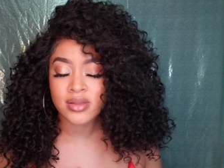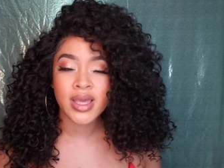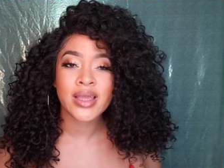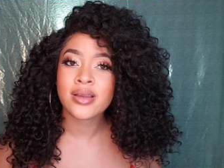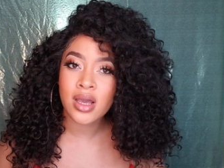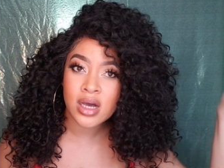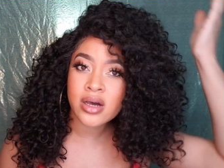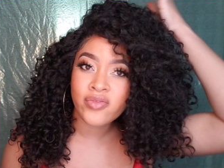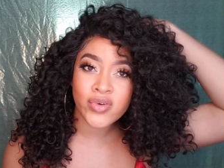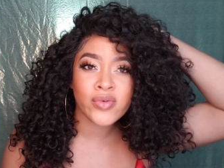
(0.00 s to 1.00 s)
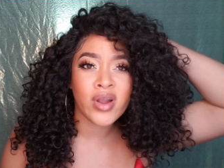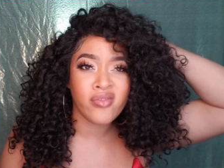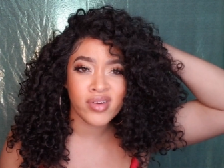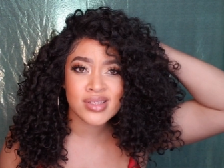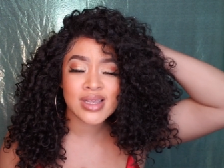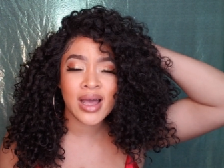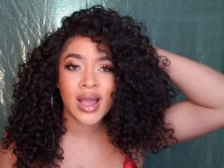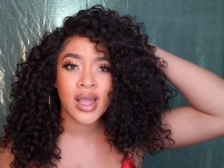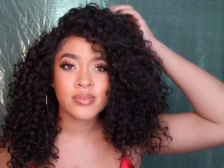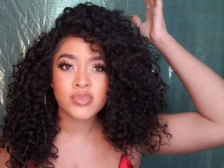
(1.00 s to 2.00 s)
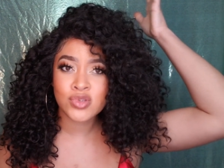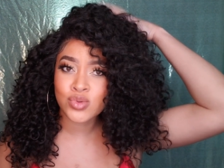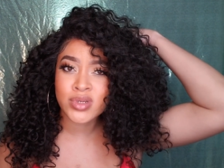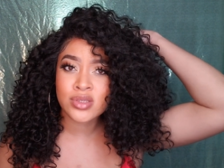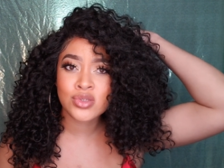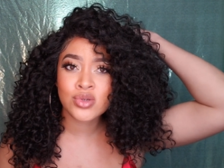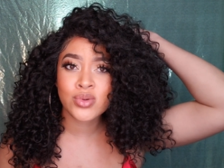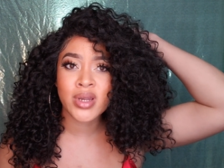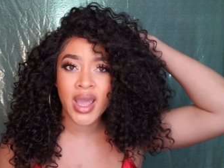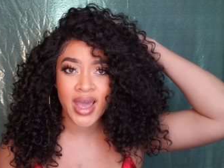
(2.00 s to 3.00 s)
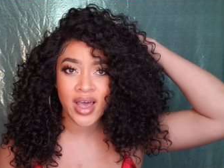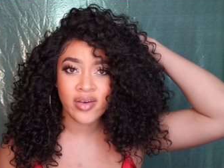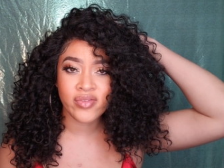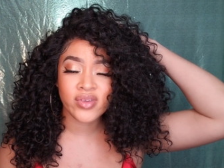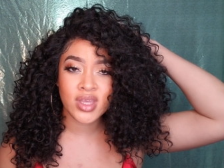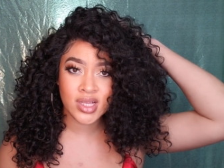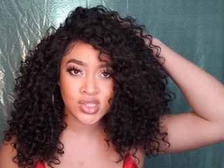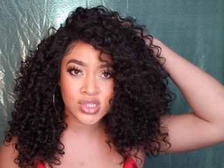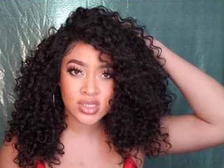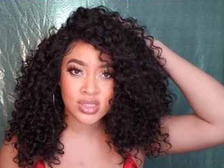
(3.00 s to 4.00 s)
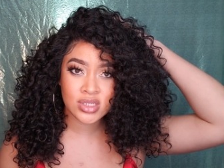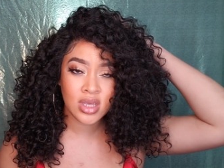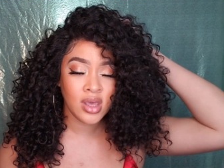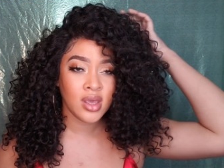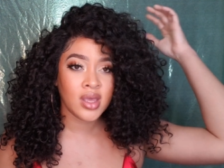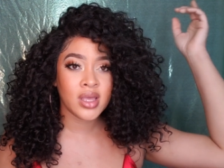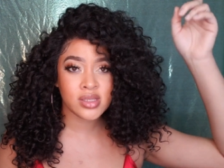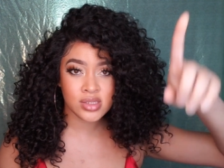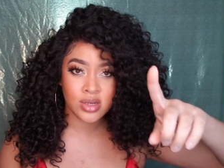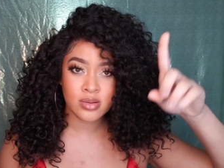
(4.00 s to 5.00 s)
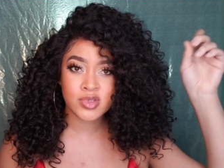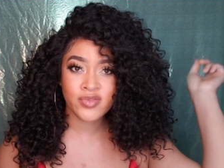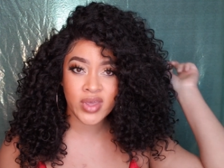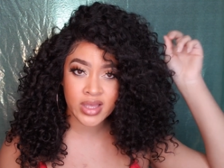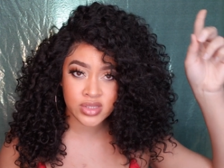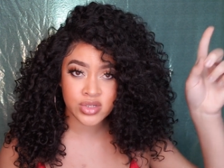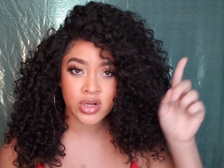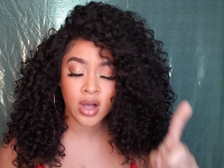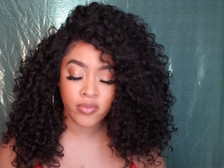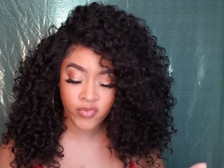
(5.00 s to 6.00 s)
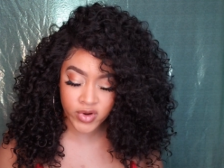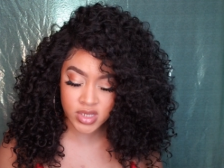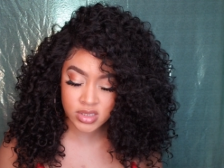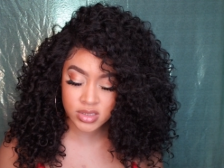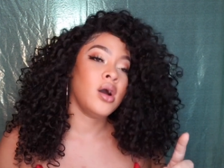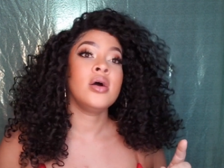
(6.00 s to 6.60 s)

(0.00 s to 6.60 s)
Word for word: And uh, for reference, I'm 22 and a half inches in terms of head circumference.